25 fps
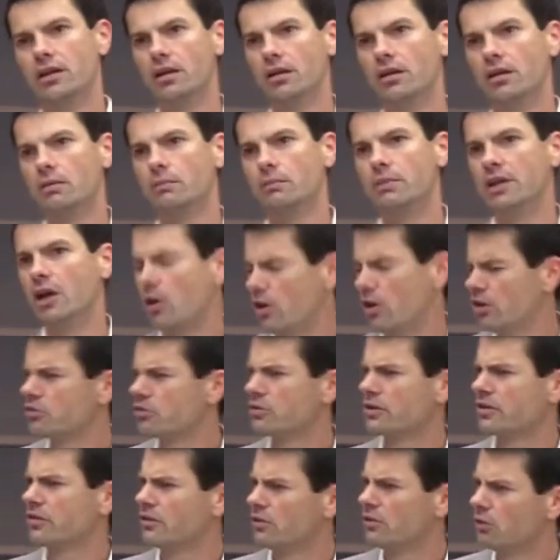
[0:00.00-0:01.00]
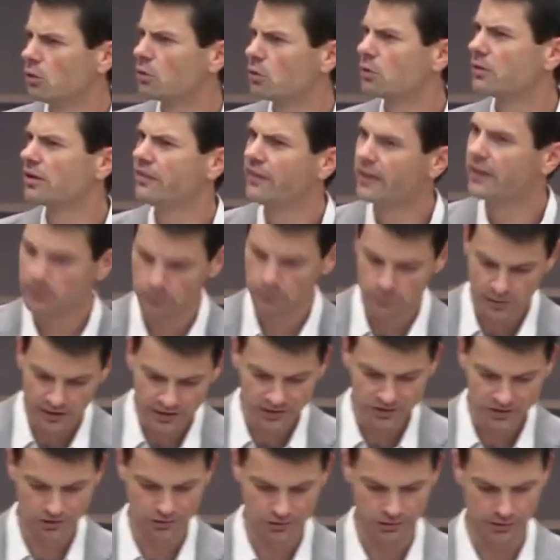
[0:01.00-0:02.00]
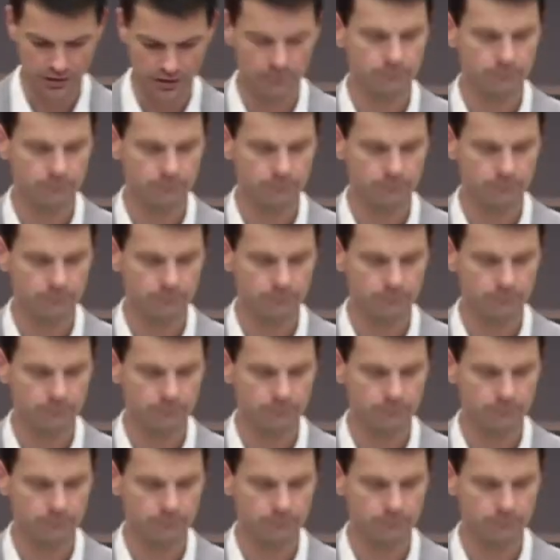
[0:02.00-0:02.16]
be honoring the Lord in their ministry?